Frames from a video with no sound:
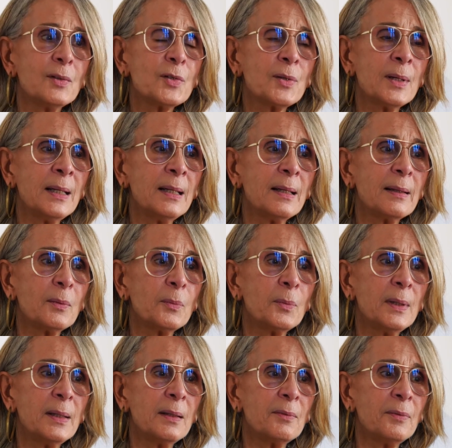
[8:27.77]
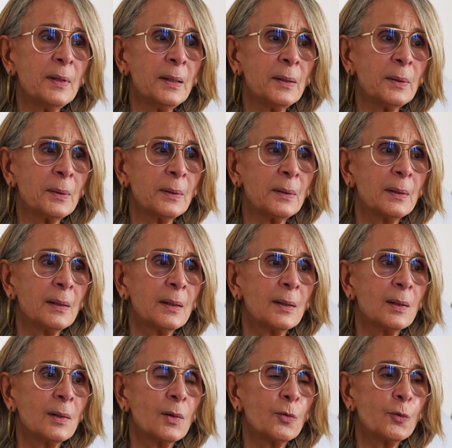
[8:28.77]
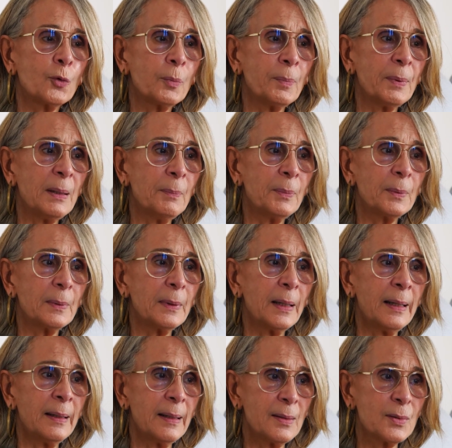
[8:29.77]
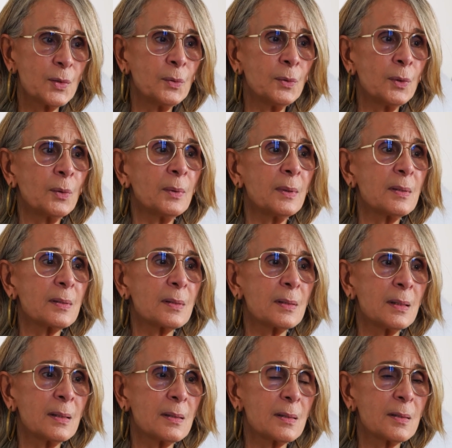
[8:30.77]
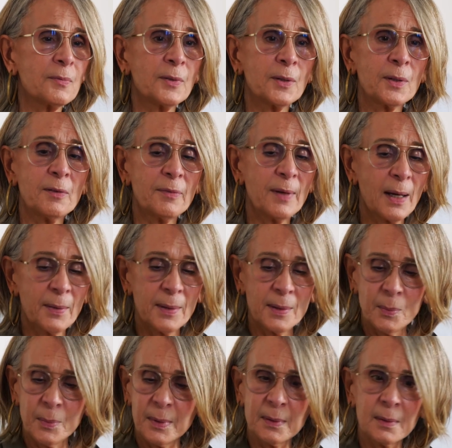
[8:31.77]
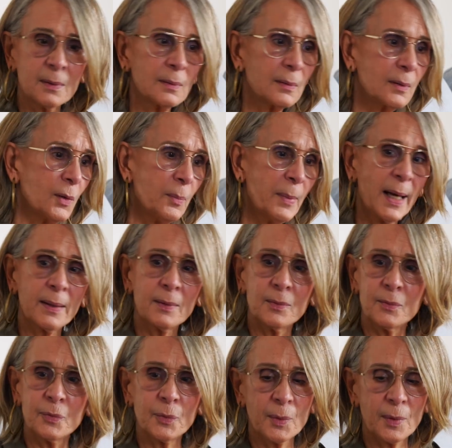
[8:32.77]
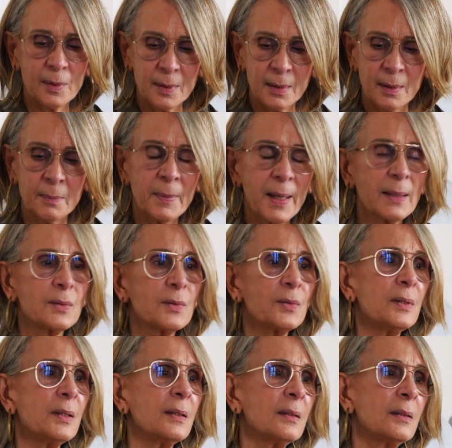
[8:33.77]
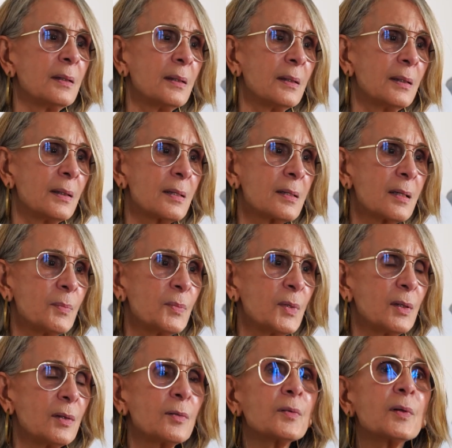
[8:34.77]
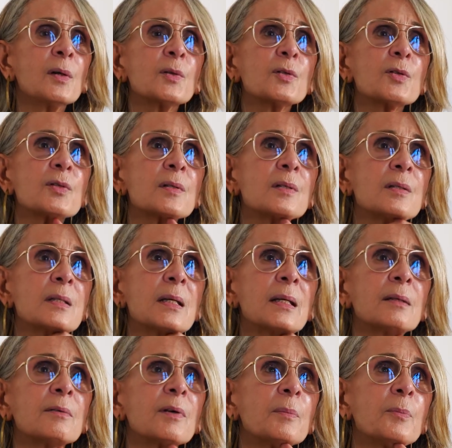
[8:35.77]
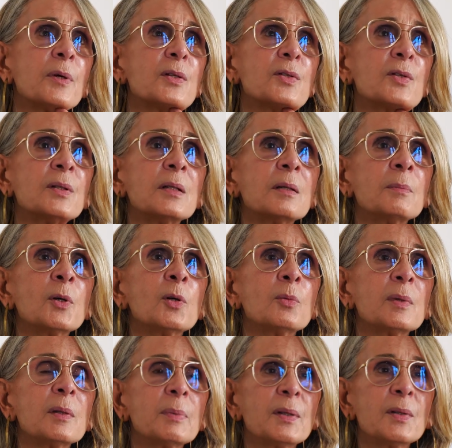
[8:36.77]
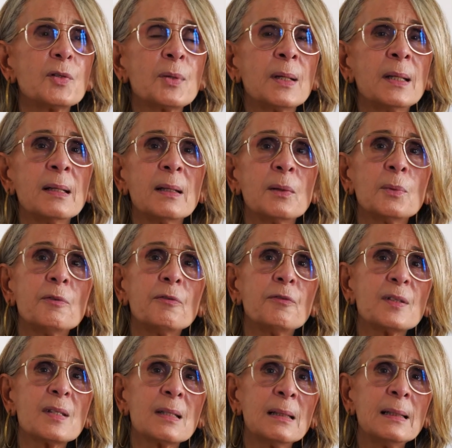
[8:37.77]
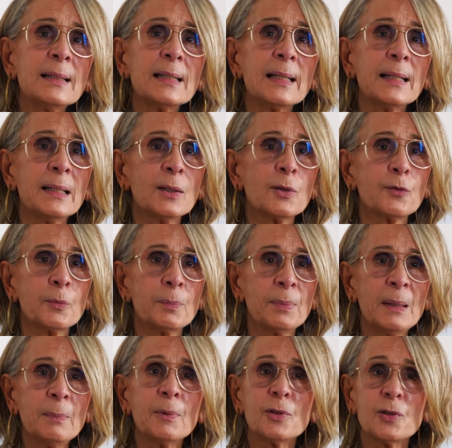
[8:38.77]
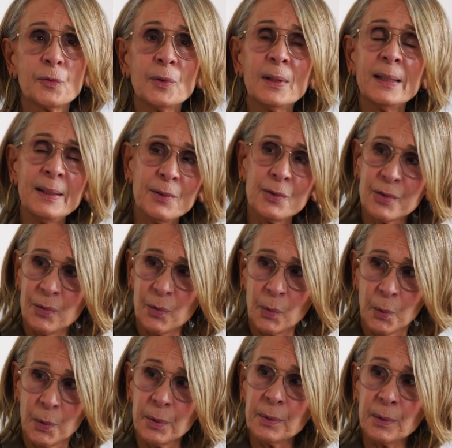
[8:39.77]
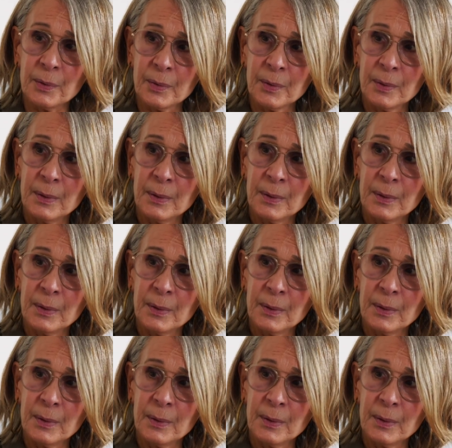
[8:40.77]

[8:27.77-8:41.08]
training that we give here for people, and as you know, it's very varied. We can go back and forth and come back to the subject of consciousness and vibration in a moment. But the training that we facilitate here for people, it's for leaders in the world.